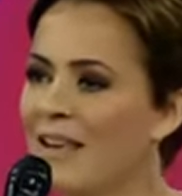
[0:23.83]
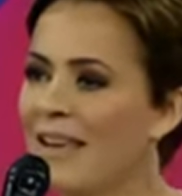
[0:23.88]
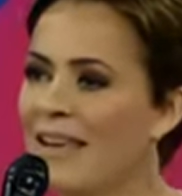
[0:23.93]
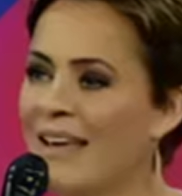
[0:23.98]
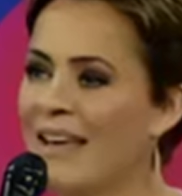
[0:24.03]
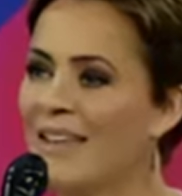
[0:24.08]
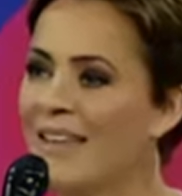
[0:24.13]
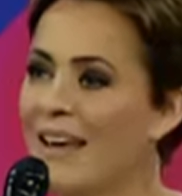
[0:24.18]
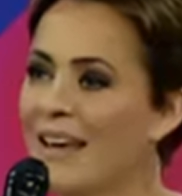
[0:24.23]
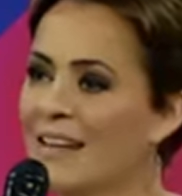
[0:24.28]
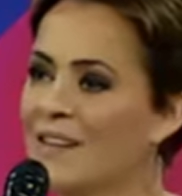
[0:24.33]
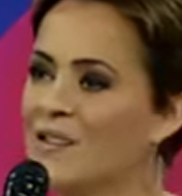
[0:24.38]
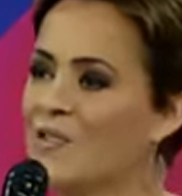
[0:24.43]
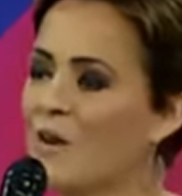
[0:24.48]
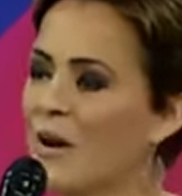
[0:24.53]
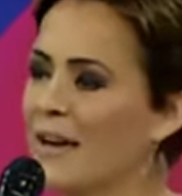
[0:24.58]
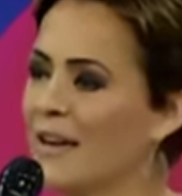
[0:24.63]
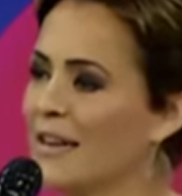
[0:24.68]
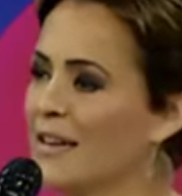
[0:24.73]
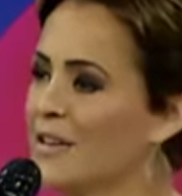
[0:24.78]
And that's
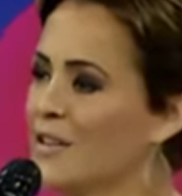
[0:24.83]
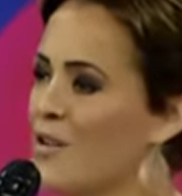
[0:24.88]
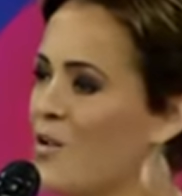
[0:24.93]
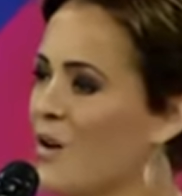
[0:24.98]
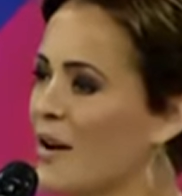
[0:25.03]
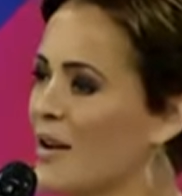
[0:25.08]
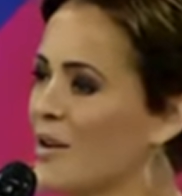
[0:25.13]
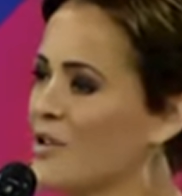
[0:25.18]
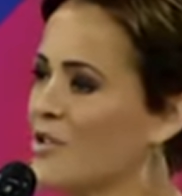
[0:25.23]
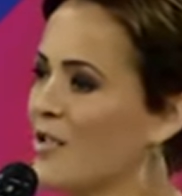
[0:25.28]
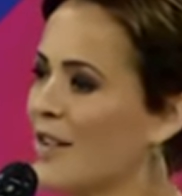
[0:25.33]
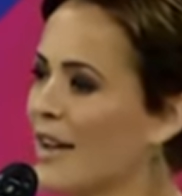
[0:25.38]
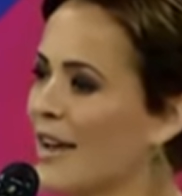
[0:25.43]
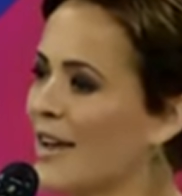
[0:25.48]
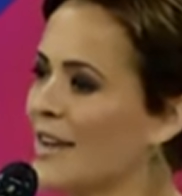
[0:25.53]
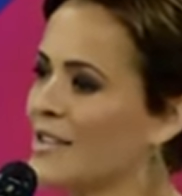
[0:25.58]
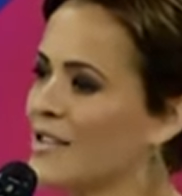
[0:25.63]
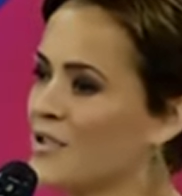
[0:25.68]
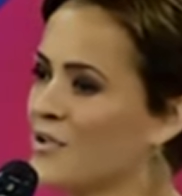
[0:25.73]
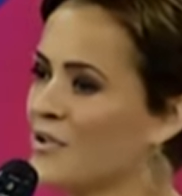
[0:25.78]
what is going to get
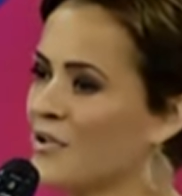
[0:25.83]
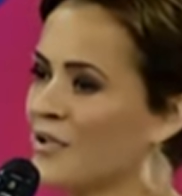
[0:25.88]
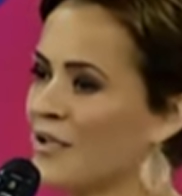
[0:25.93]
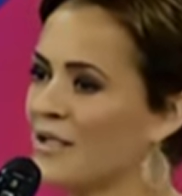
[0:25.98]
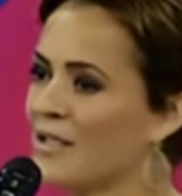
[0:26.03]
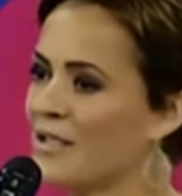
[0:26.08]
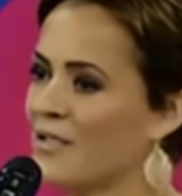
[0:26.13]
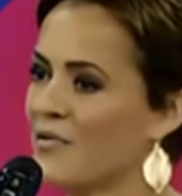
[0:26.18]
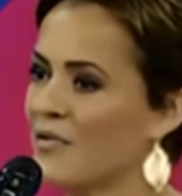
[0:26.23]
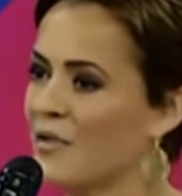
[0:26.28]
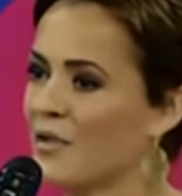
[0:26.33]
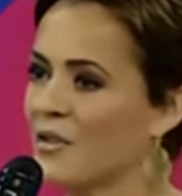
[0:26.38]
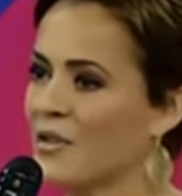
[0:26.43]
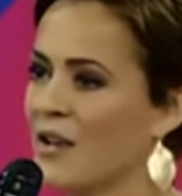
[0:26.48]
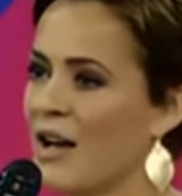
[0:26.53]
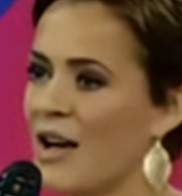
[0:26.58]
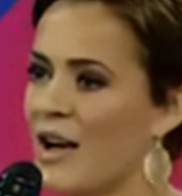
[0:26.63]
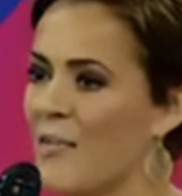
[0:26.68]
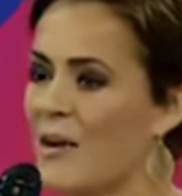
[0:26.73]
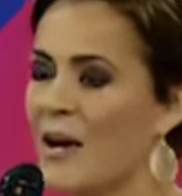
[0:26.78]
us through this difficult
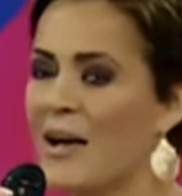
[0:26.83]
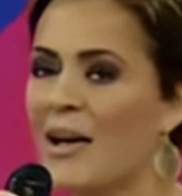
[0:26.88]
time.